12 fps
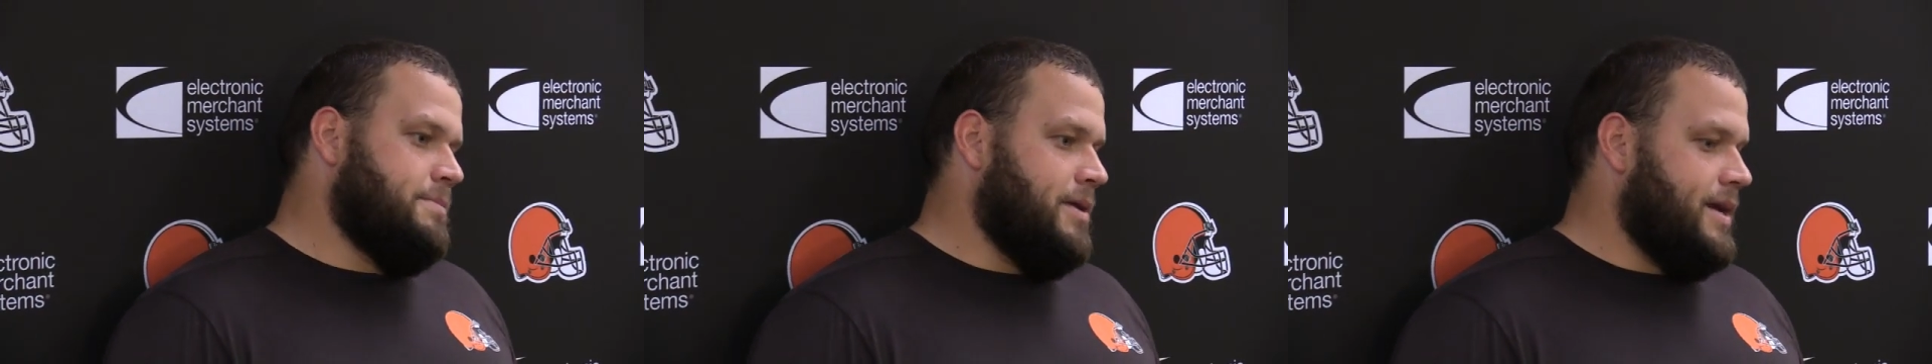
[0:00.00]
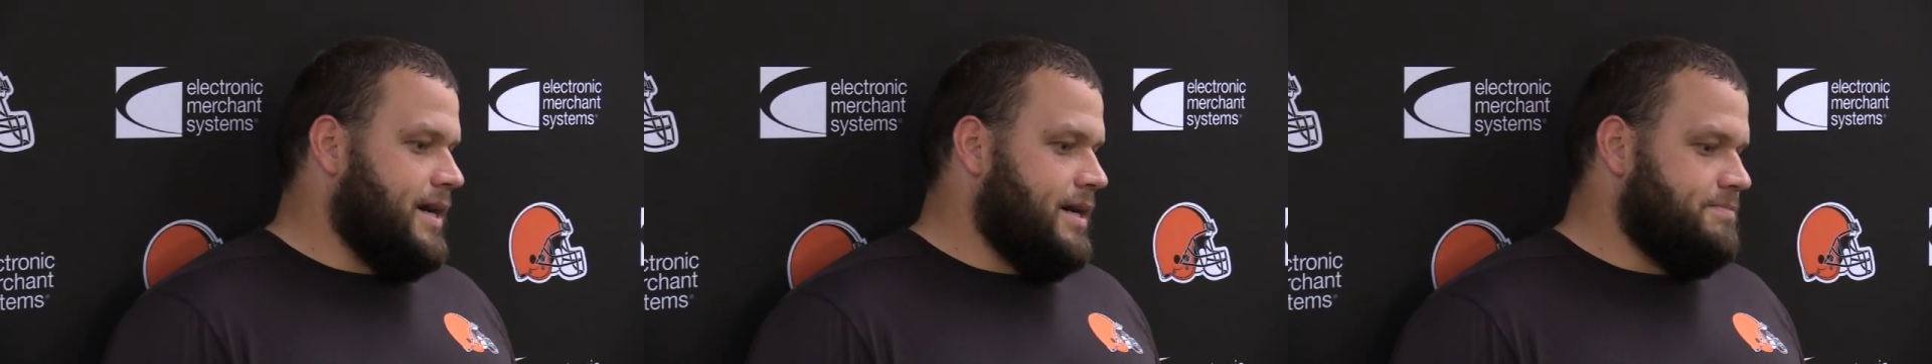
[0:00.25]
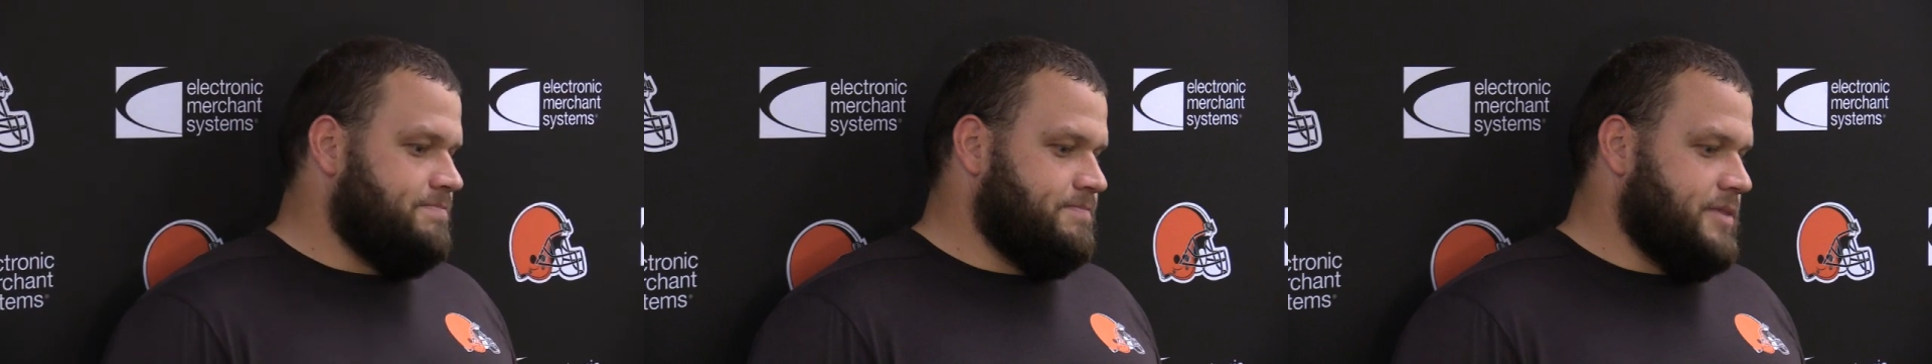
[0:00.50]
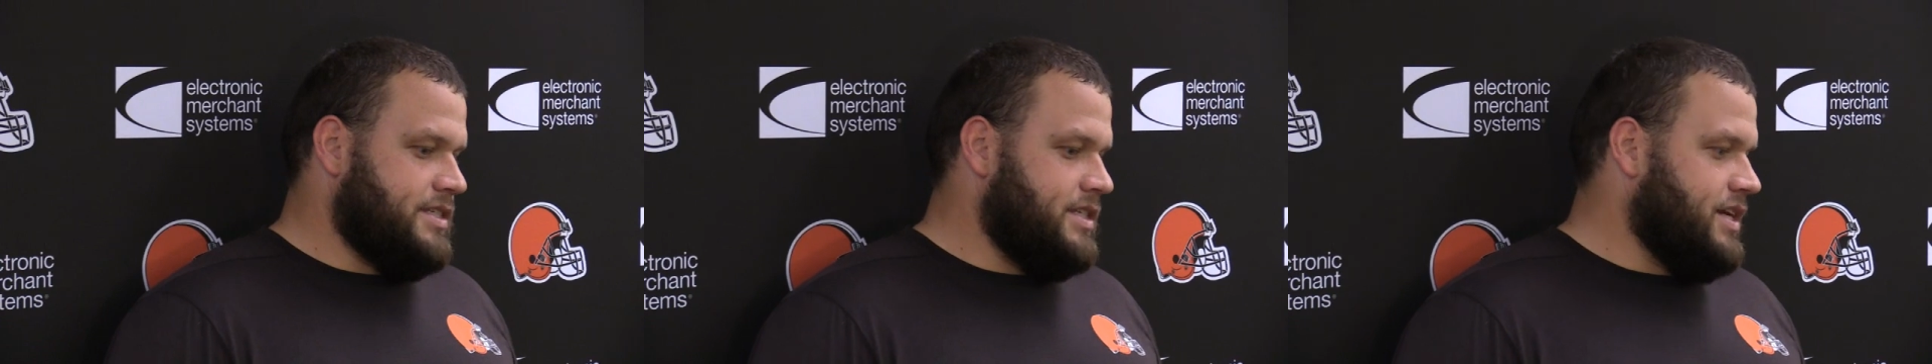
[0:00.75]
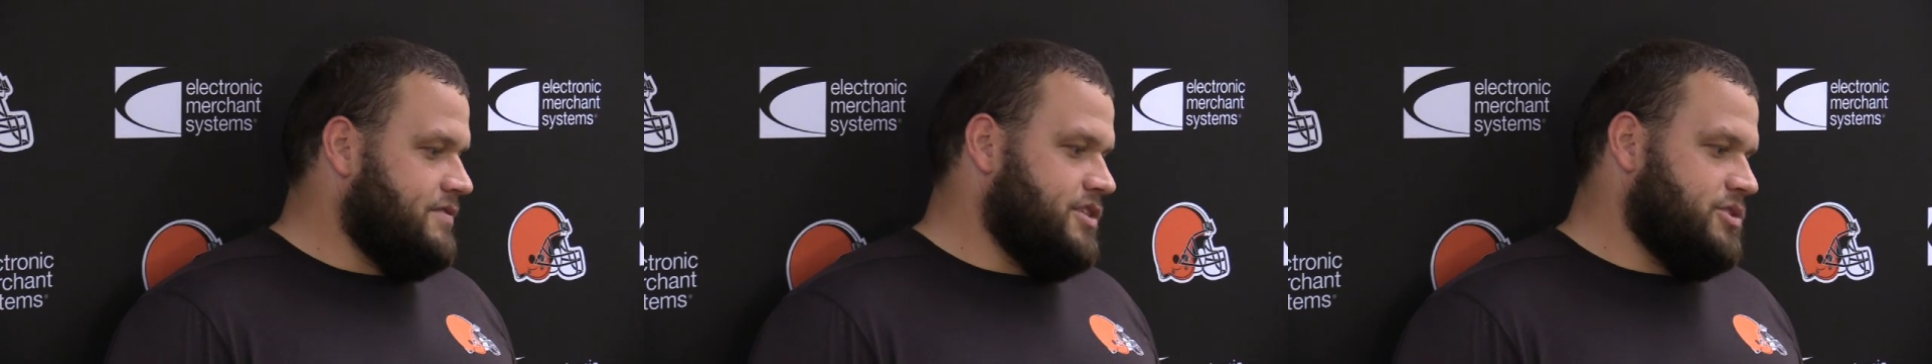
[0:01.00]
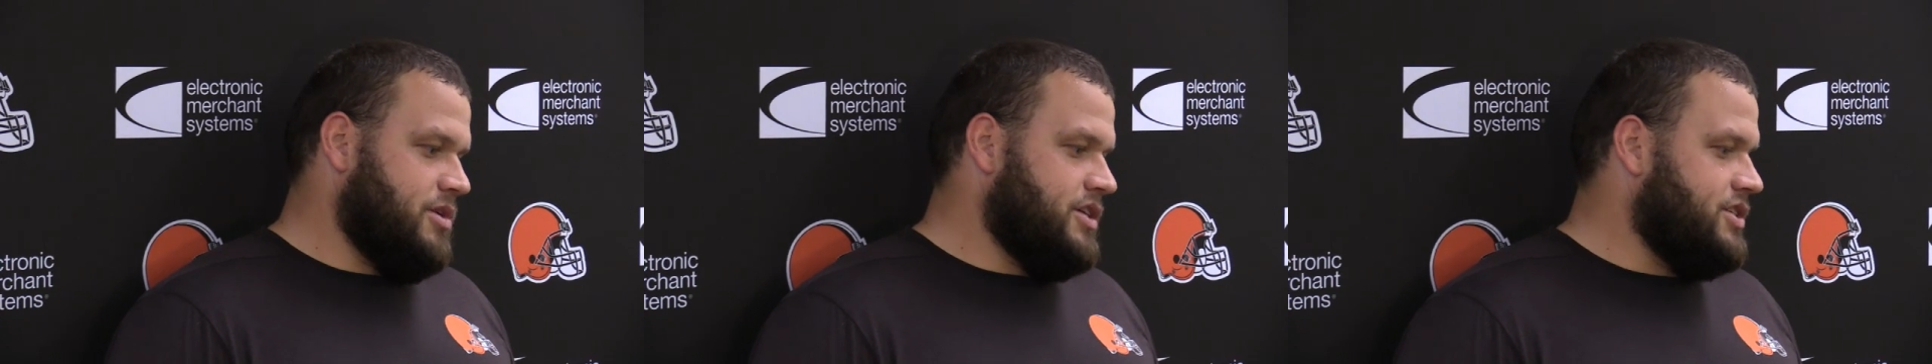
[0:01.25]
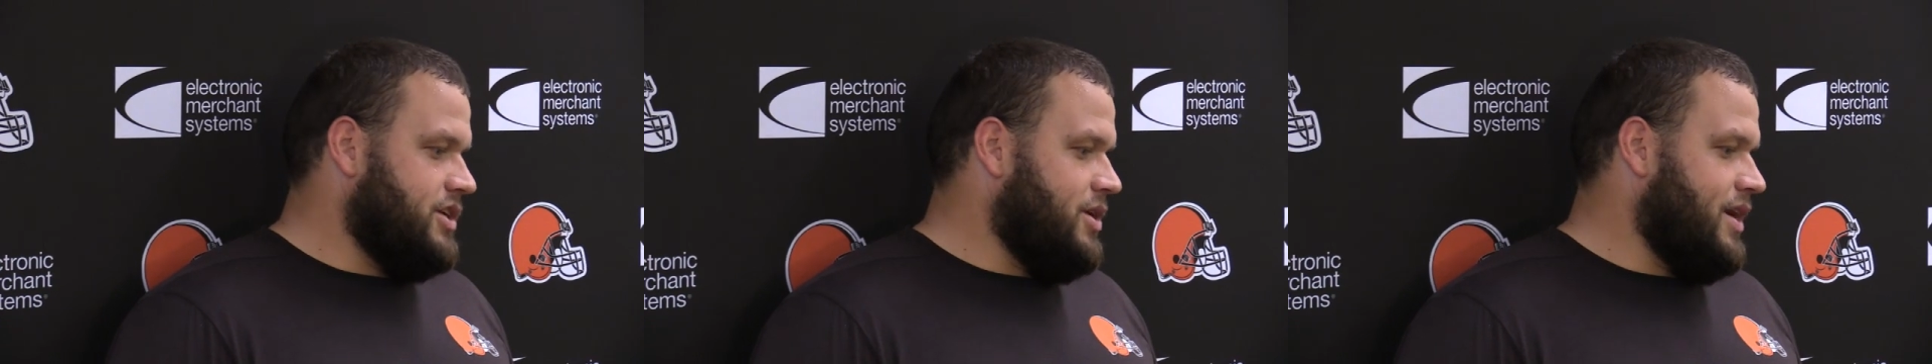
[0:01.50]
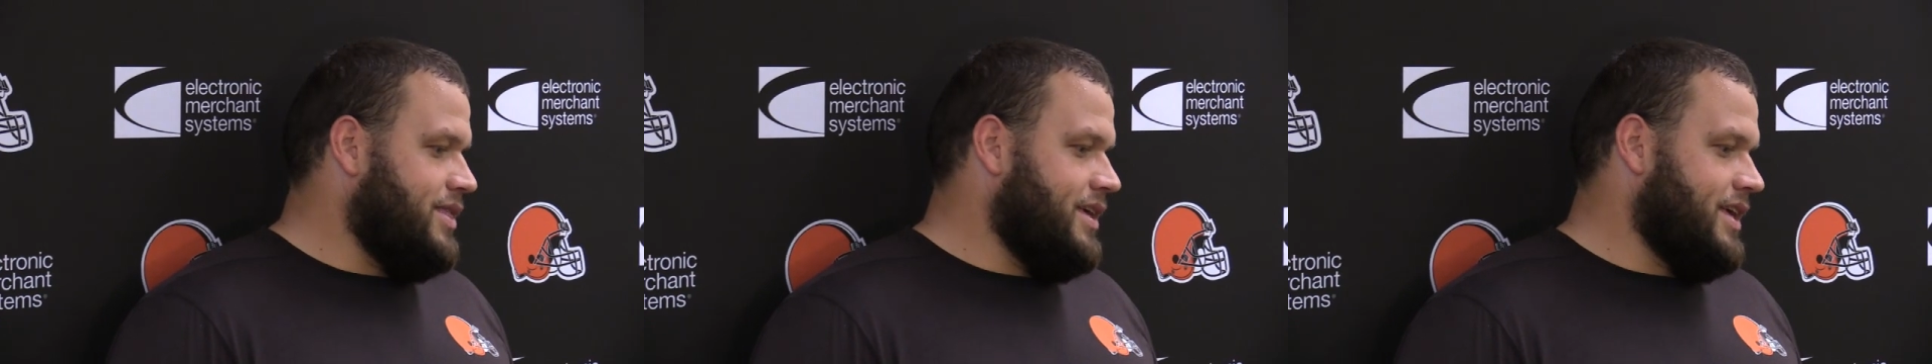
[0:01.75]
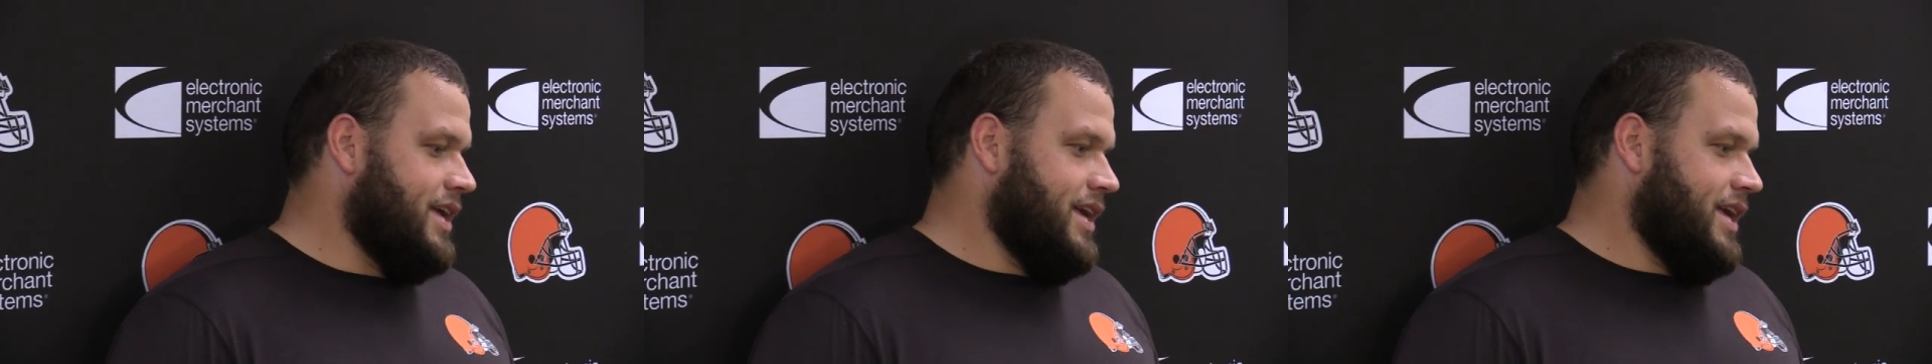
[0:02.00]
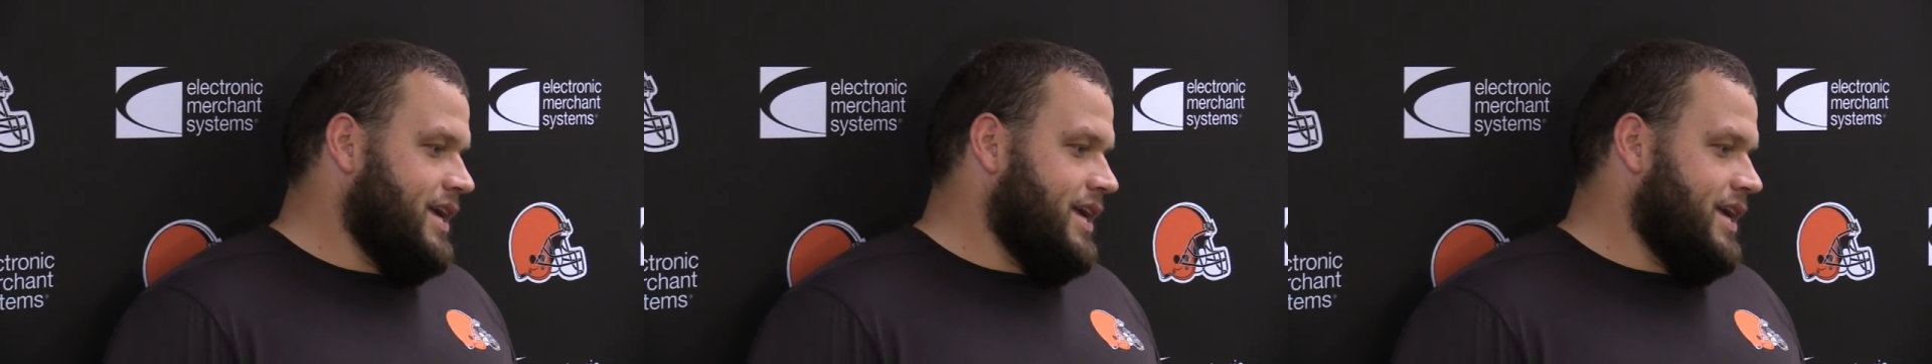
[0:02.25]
But it's a tough situation, you know. I think